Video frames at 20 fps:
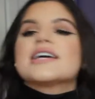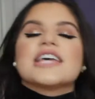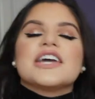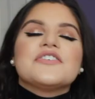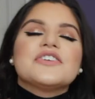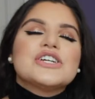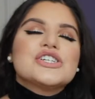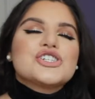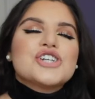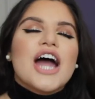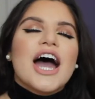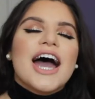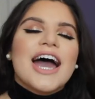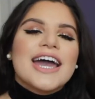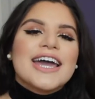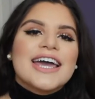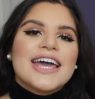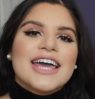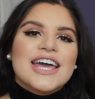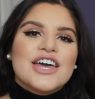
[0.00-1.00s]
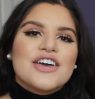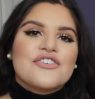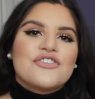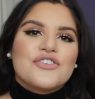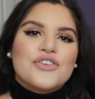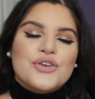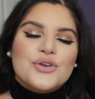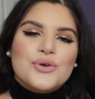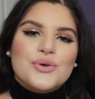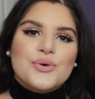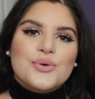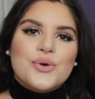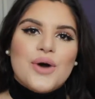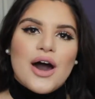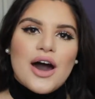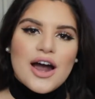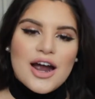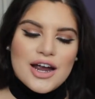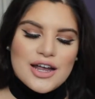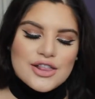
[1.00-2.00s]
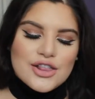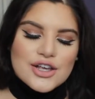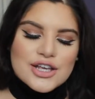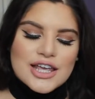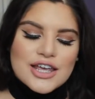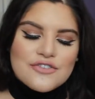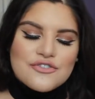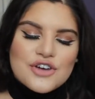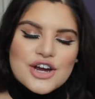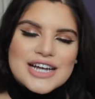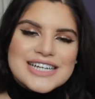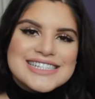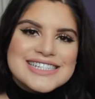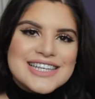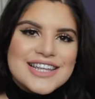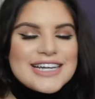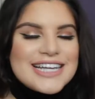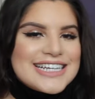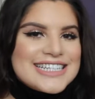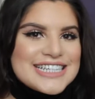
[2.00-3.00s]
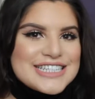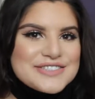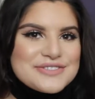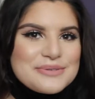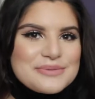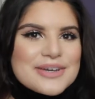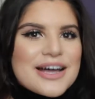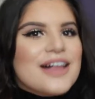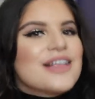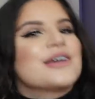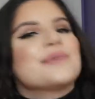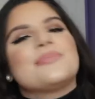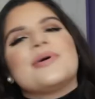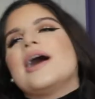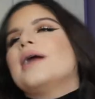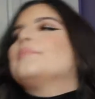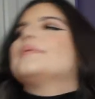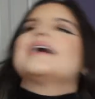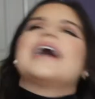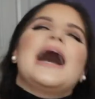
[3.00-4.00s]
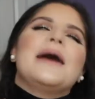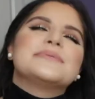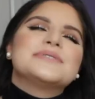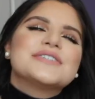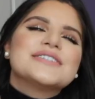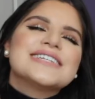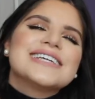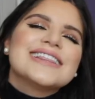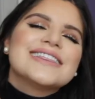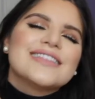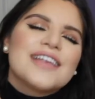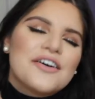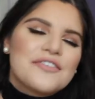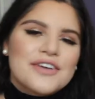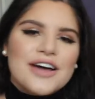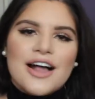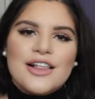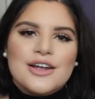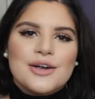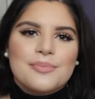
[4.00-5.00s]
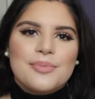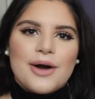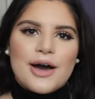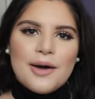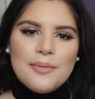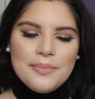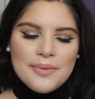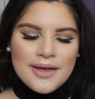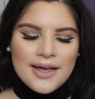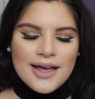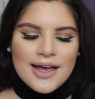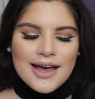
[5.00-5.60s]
give it a try if you are looking for a concealer. Product is from Colourpop. I absolutely love Colourpop.